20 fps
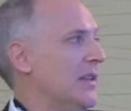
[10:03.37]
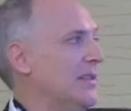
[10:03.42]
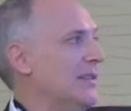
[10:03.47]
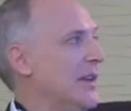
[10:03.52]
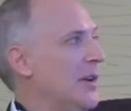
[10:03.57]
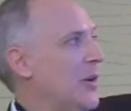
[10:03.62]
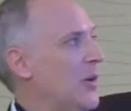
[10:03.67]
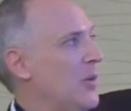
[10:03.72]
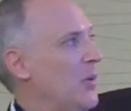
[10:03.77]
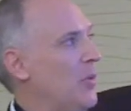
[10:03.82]

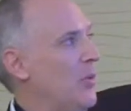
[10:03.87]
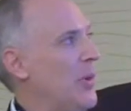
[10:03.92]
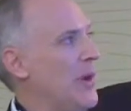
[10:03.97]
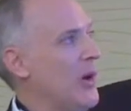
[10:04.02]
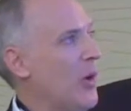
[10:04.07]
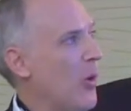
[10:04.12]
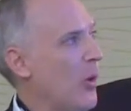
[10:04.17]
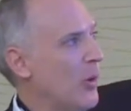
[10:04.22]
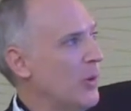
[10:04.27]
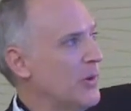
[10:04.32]
So
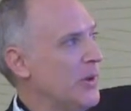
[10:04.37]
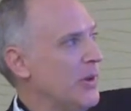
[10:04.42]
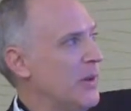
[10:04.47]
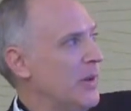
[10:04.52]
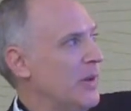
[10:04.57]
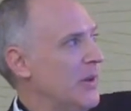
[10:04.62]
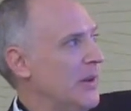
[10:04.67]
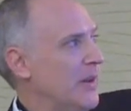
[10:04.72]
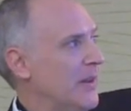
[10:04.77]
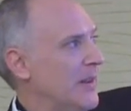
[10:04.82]
we
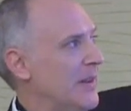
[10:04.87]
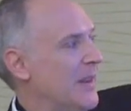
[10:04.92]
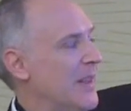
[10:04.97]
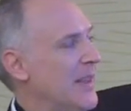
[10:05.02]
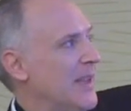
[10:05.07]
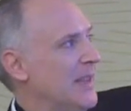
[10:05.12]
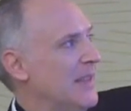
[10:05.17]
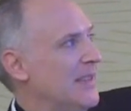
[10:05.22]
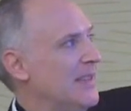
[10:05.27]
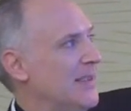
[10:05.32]
altered
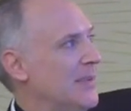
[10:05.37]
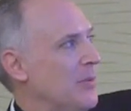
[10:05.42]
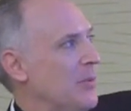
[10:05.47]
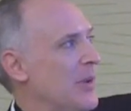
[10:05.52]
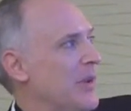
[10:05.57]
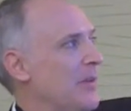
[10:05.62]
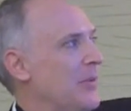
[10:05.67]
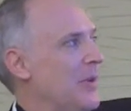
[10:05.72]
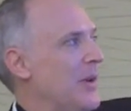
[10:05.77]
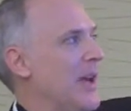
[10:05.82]
things and
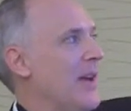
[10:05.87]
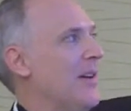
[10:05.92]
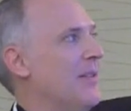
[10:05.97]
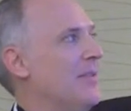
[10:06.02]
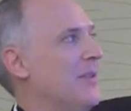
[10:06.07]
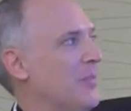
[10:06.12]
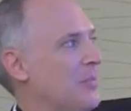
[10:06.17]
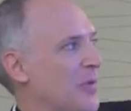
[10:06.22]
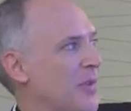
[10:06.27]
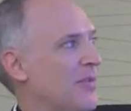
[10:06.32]
we, we
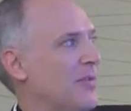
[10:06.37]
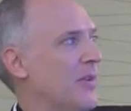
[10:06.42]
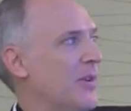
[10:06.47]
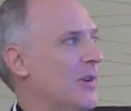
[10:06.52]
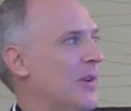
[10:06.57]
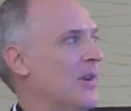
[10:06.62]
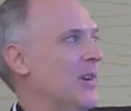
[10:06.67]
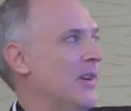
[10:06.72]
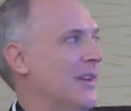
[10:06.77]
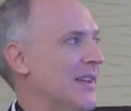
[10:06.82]
have
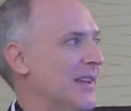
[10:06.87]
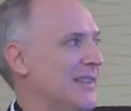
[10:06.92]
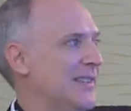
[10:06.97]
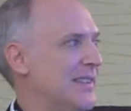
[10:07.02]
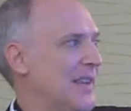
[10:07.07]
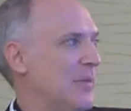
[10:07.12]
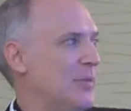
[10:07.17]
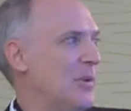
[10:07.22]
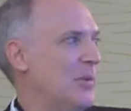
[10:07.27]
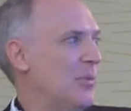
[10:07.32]
preferred
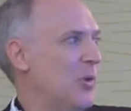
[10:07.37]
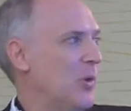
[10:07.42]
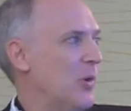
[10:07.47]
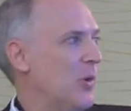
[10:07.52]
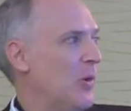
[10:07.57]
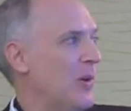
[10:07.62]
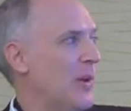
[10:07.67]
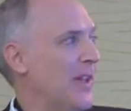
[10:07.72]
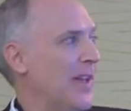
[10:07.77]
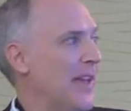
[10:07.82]

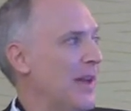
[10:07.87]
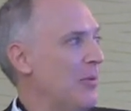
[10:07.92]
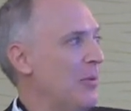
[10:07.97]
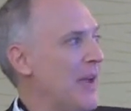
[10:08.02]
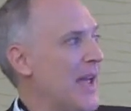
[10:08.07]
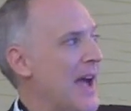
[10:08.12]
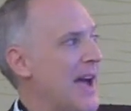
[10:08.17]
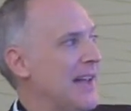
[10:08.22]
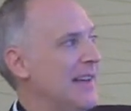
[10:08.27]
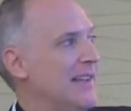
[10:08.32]
acceptable and
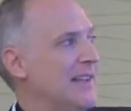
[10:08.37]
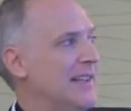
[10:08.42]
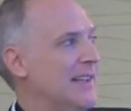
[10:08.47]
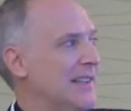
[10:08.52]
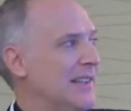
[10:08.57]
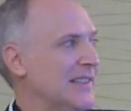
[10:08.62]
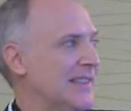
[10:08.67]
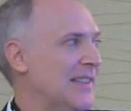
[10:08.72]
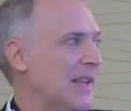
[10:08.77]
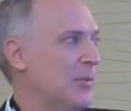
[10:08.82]
we added
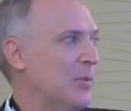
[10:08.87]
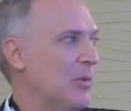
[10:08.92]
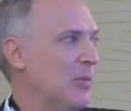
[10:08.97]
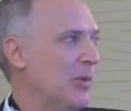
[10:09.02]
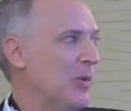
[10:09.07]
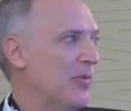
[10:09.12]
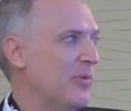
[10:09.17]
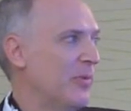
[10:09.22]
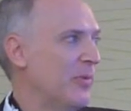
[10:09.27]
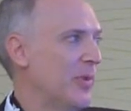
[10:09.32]
in
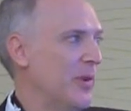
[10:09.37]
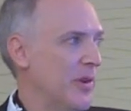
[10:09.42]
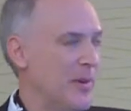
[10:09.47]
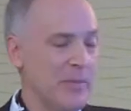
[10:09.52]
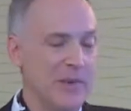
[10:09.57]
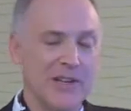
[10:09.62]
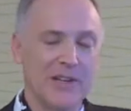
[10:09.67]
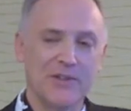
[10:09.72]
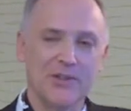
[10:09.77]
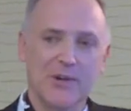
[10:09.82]
acceptable for
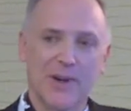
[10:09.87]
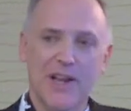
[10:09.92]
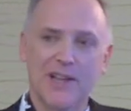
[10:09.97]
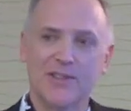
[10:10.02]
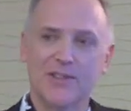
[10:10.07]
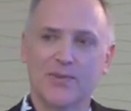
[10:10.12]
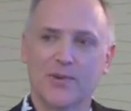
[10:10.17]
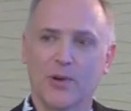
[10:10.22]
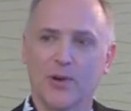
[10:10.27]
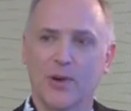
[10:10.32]
imminent
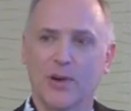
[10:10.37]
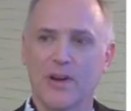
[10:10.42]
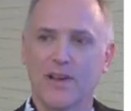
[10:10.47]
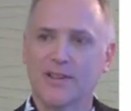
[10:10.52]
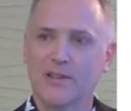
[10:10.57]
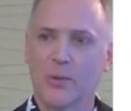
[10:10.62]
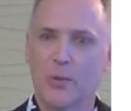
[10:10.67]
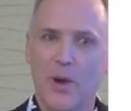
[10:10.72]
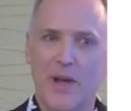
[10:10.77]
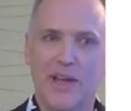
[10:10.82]
transfer
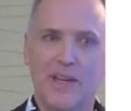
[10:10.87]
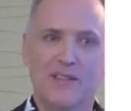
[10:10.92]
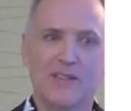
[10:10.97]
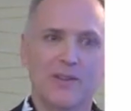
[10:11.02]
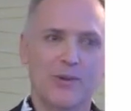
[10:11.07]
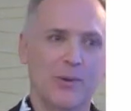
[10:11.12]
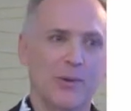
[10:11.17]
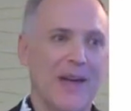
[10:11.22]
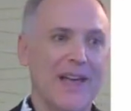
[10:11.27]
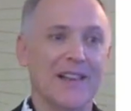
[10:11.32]
as a way
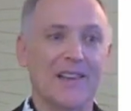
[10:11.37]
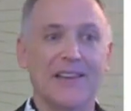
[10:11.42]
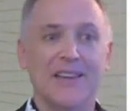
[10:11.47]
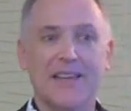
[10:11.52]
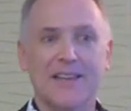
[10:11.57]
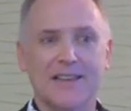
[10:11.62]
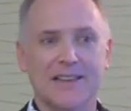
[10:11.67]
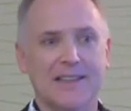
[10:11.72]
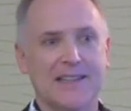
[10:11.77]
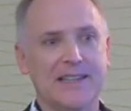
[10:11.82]
to
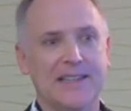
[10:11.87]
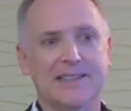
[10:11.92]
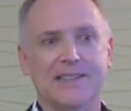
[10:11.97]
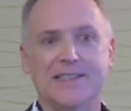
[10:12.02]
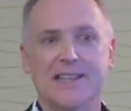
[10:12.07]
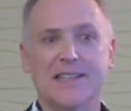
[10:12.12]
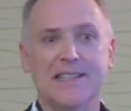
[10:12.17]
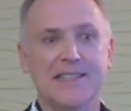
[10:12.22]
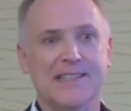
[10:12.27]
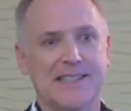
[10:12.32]
elegantly
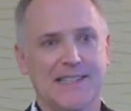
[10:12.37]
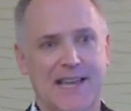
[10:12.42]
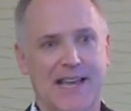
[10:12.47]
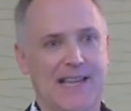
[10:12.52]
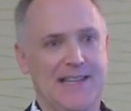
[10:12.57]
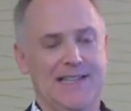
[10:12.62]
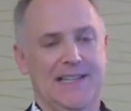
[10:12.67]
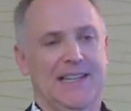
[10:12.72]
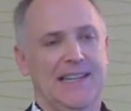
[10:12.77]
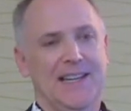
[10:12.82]

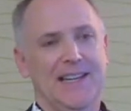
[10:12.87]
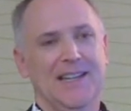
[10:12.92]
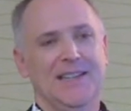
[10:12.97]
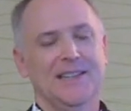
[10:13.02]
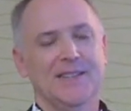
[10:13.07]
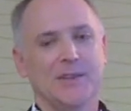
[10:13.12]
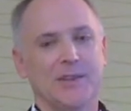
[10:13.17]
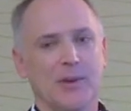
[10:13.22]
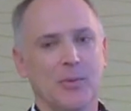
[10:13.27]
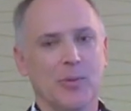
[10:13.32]
sunset
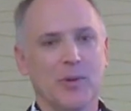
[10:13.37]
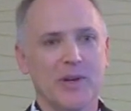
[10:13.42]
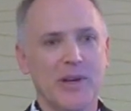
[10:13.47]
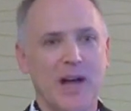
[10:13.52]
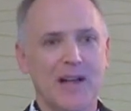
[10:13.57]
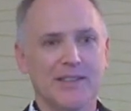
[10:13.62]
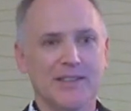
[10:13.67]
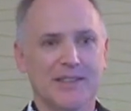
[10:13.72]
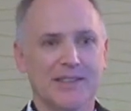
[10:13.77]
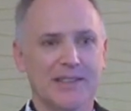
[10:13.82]
so that we're
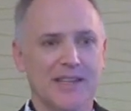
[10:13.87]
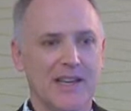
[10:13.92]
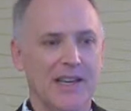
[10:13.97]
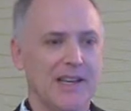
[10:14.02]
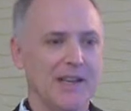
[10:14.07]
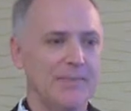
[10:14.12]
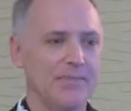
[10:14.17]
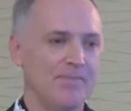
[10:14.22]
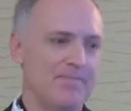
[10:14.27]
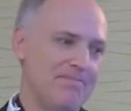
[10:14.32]
not just
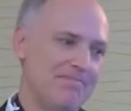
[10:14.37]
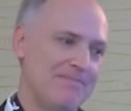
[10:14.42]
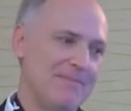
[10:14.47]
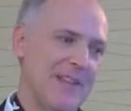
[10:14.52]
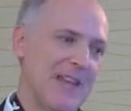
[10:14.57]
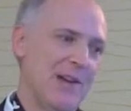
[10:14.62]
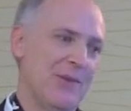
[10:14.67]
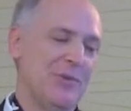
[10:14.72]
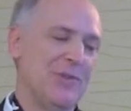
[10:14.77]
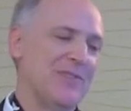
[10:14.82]
saying,
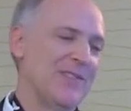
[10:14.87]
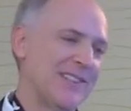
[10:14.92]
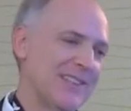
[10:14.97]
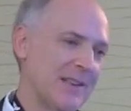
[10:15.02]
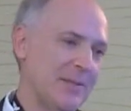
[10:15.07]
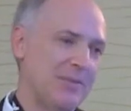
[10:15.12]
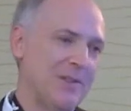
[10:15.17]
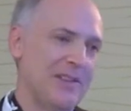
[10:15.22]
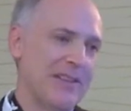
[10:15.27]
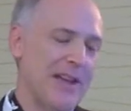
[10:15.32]
yeah, we've
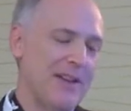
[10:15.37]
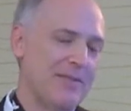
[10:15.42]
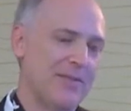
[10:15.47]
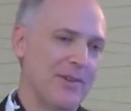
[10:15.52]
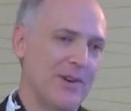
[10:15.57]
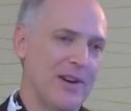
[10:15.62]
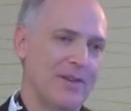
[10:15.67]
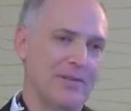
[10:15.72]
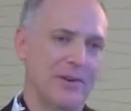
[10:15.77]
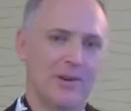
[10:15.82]
accepted that
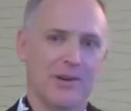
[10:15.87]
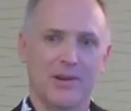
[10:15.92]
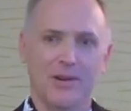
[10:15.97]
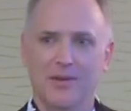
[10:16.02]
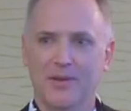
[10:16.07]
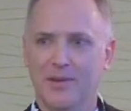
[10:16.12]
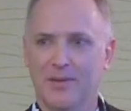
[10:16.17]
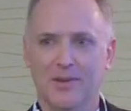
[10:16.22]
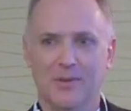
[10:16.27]
forever.